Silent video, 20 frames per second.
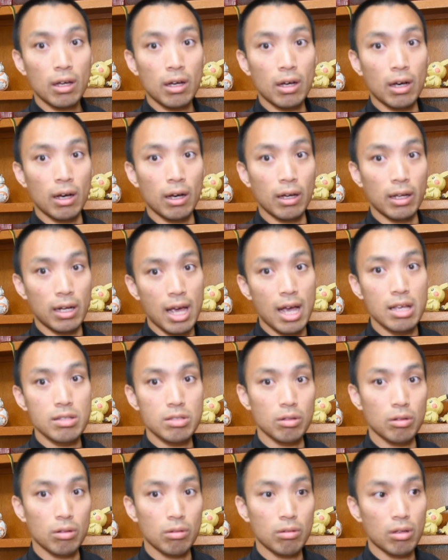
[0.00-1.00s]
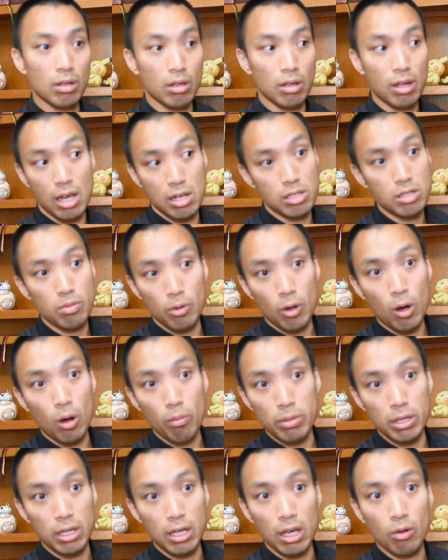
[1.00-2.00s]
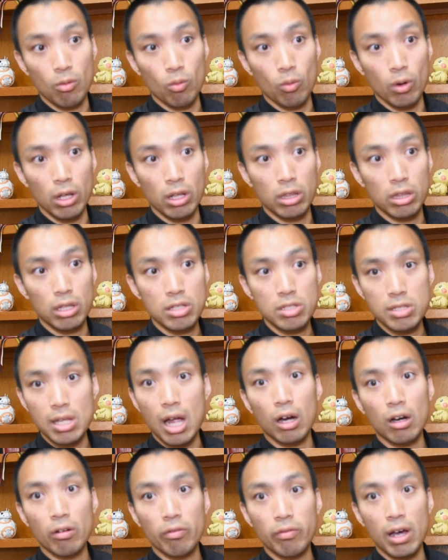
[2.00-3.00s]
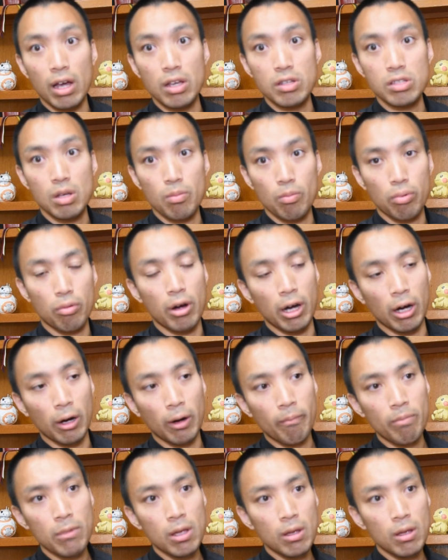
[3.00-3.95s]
It has to all begin with sacrifice and prayer.